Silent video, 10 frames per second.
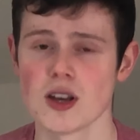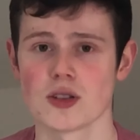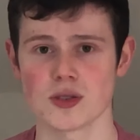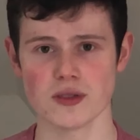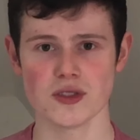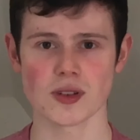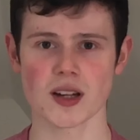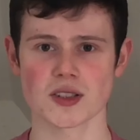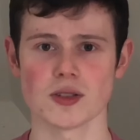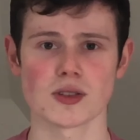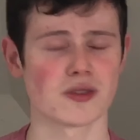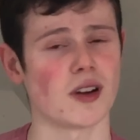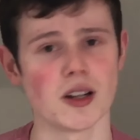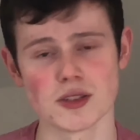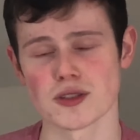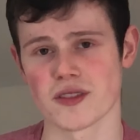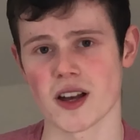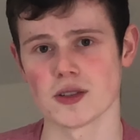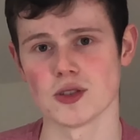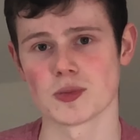So if you like to look for
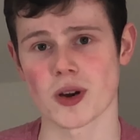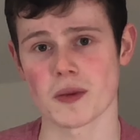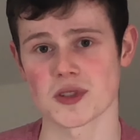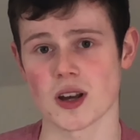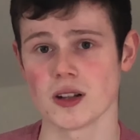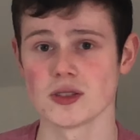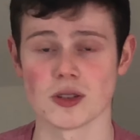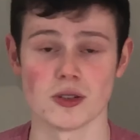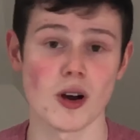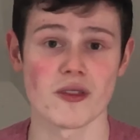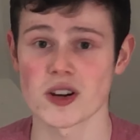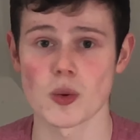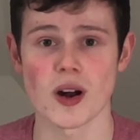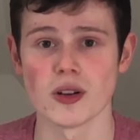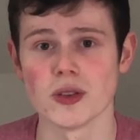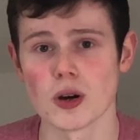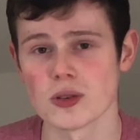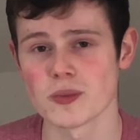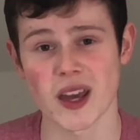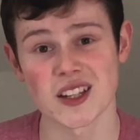undervalued, perhaps not very well
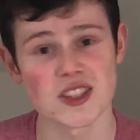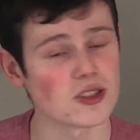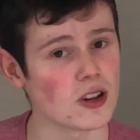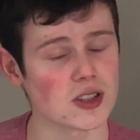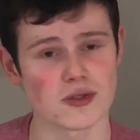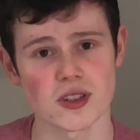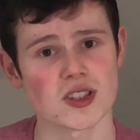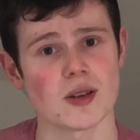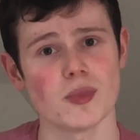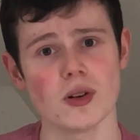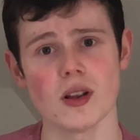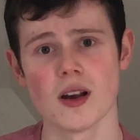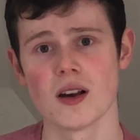known penny stocks for example,